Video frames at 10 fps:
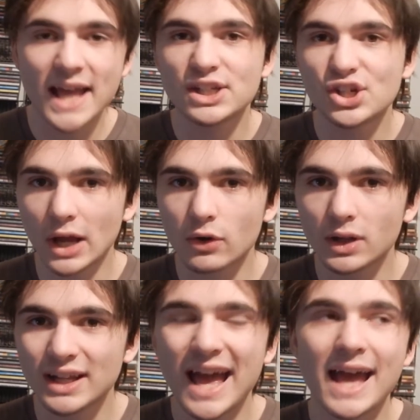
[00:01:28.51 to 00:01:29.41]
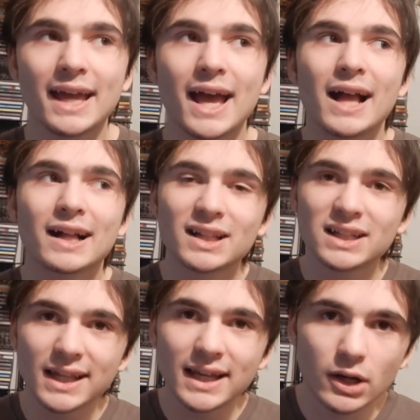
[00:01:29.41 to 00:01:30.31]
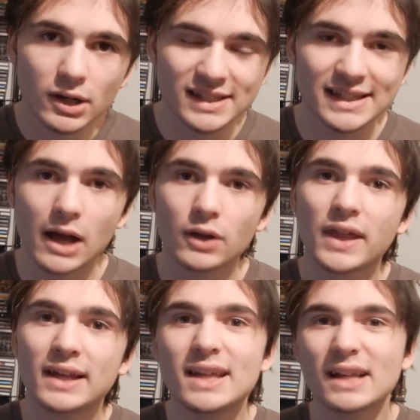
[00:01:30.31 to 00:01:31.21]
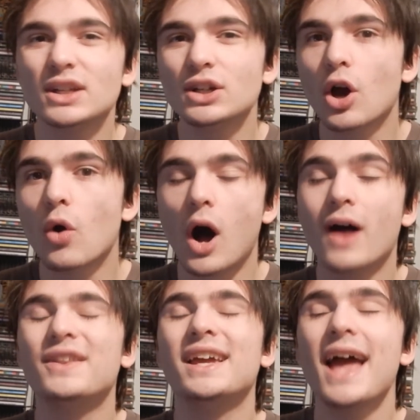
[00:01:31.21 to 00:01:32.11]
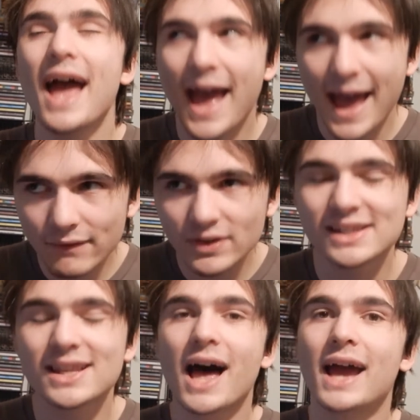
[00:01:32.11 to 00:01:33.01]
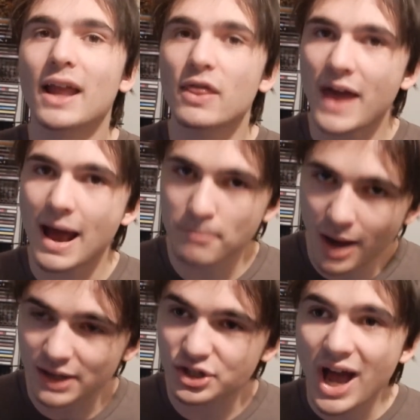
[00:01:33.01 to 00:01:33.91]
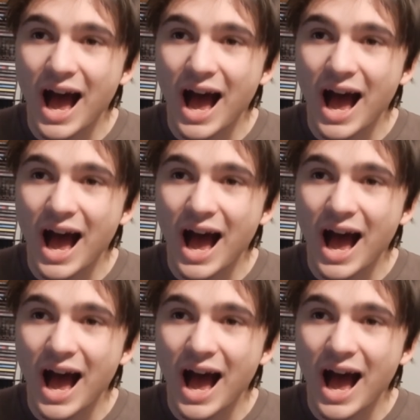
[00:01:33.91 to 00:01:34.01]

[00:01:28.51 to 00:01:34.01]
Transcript: and generally a cleaner sound that doesn't go on the heavy side that much.